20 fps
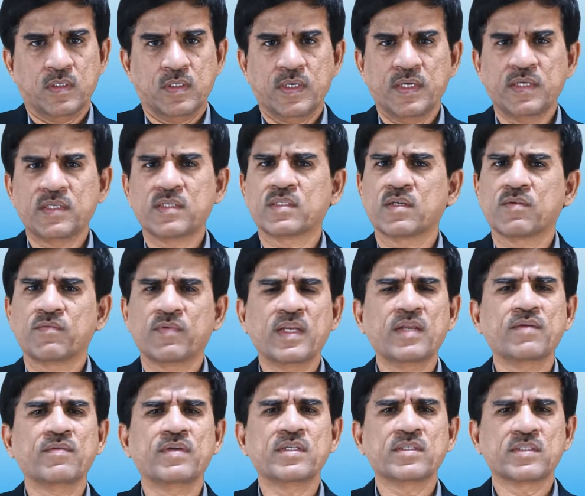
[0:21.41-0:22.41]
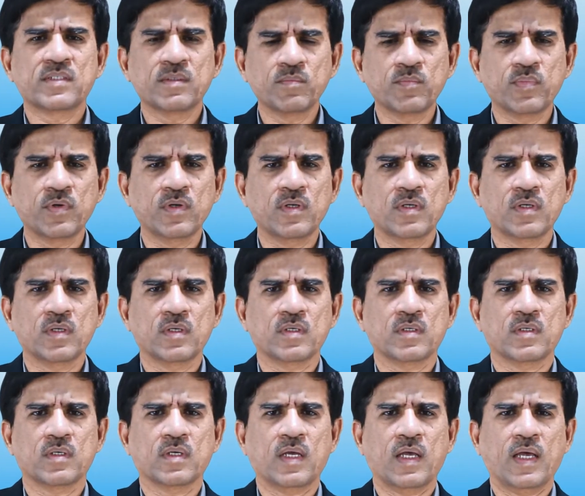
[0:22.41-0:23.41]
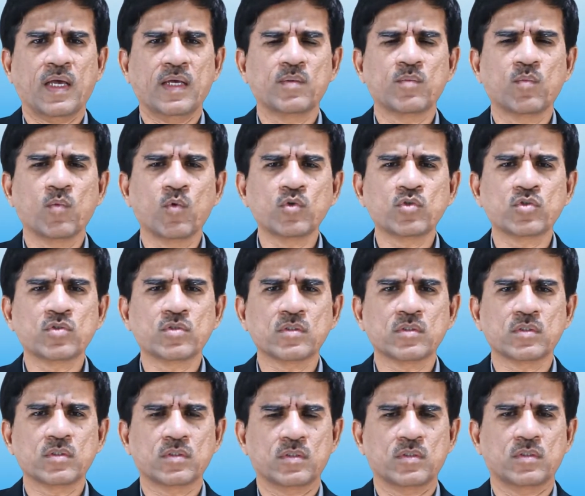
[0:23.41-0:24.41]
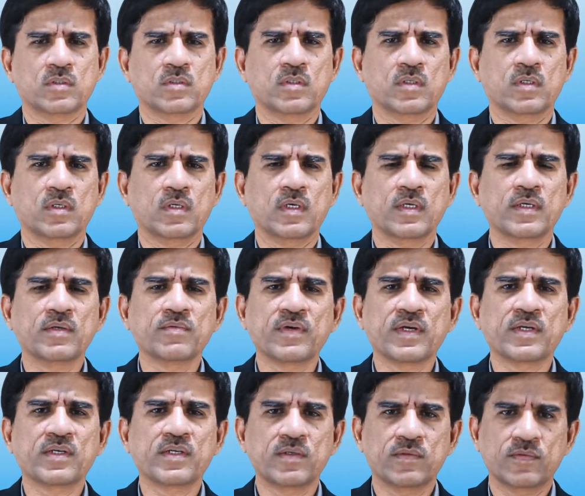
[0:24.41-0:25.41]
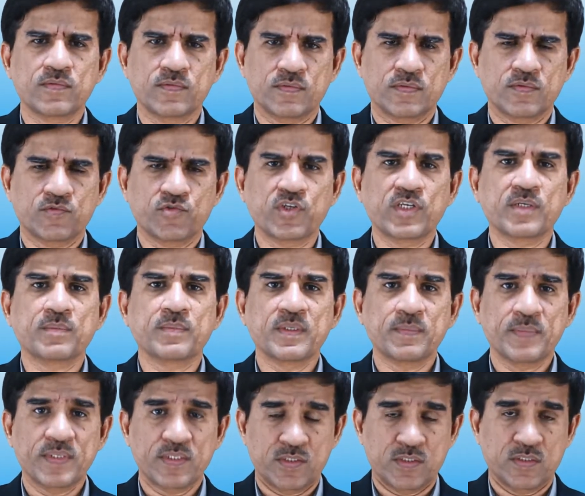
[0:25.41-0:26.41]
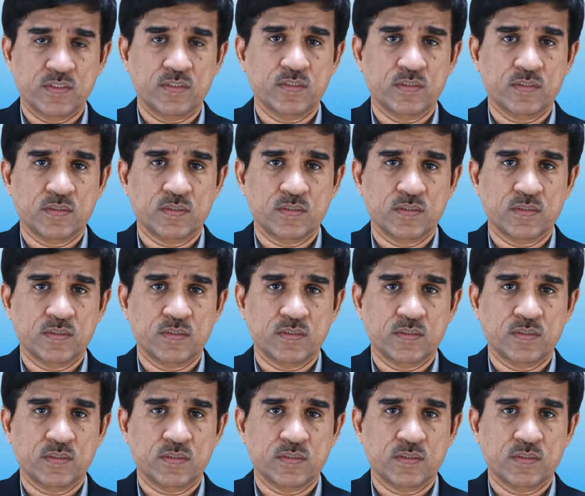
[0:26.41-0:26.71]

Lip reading: It is a very simple and most effective treatment method.